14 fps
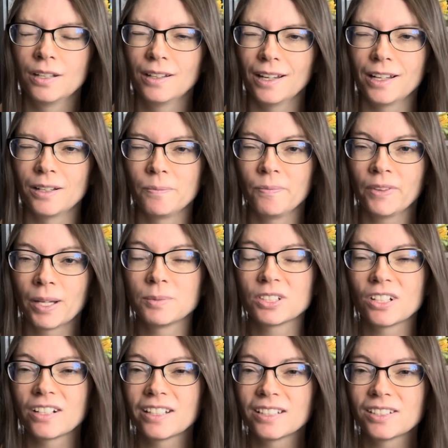I'm
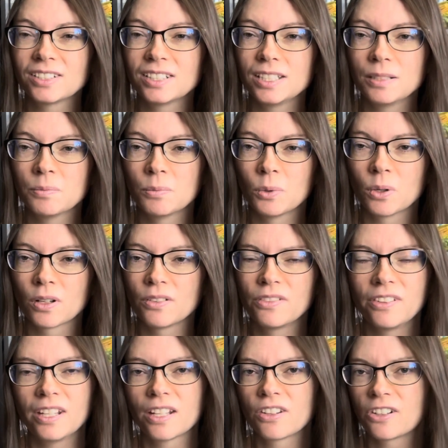starting to see more of
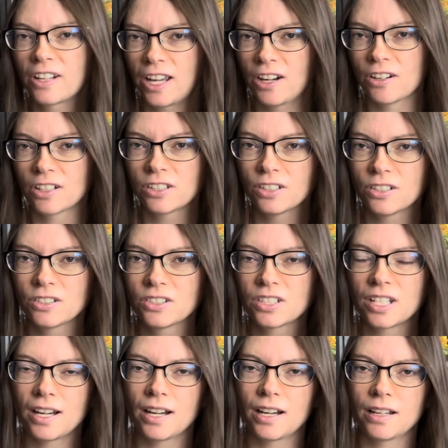the other characters
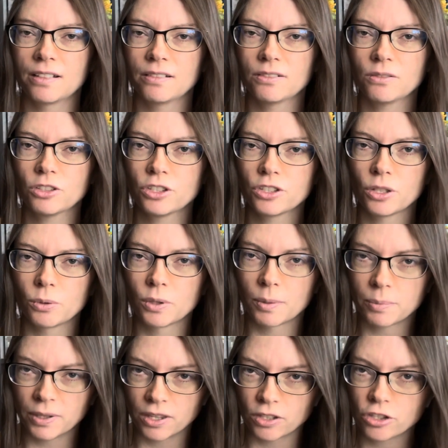that showed up
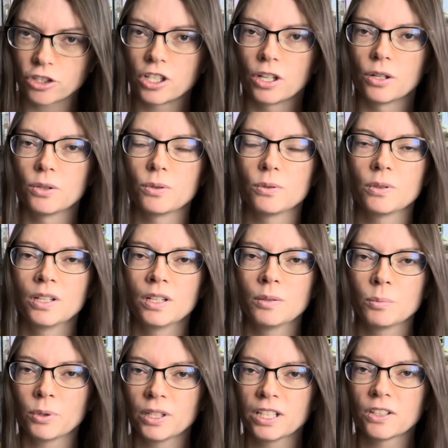in the show
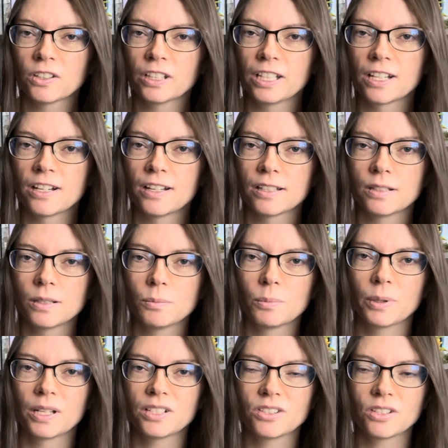pretty early on,
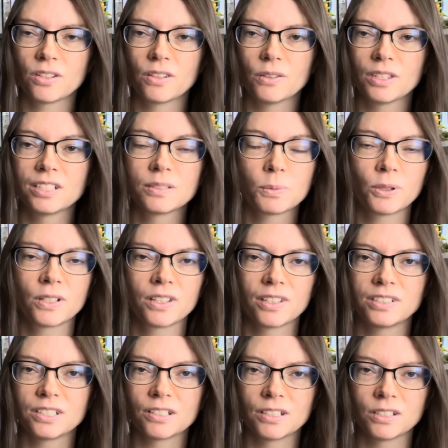but to this point in the
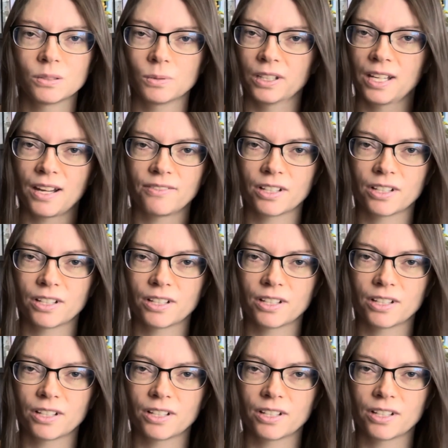series really haven't